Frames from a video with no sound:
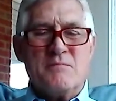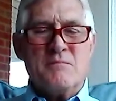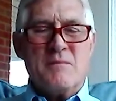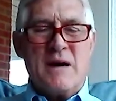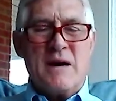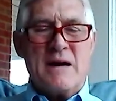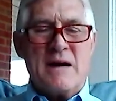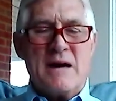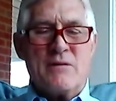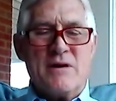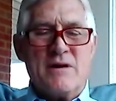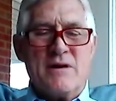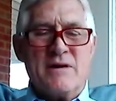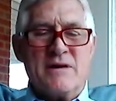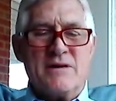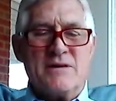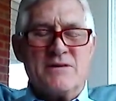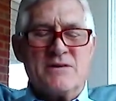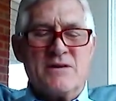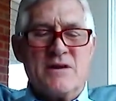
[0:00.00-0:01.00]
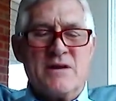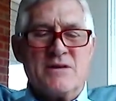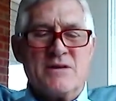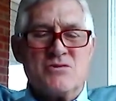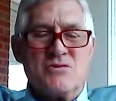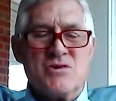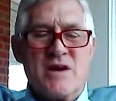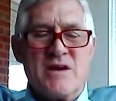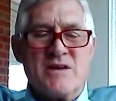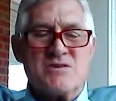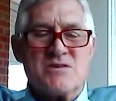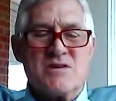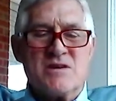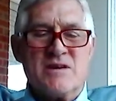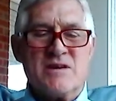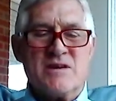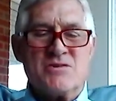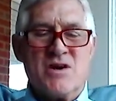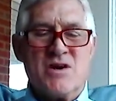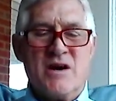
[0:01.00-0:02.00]
Myra and
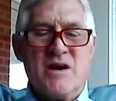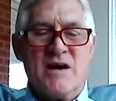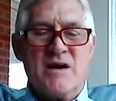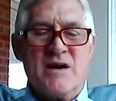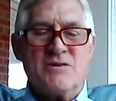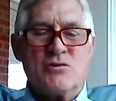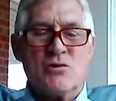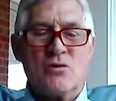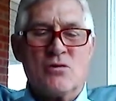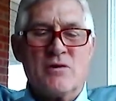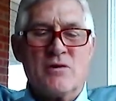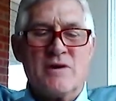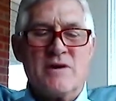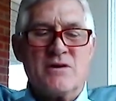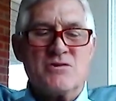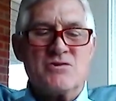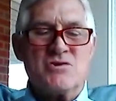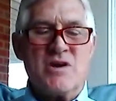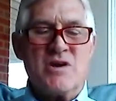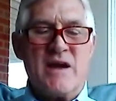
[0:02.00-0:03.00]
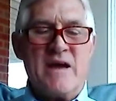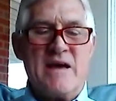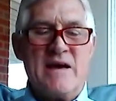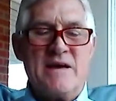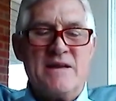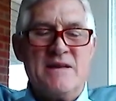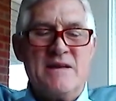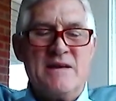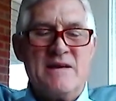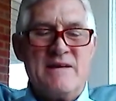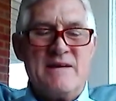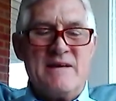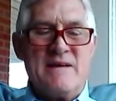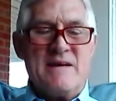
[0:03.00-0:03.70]
Jason and John, Tori and Chad.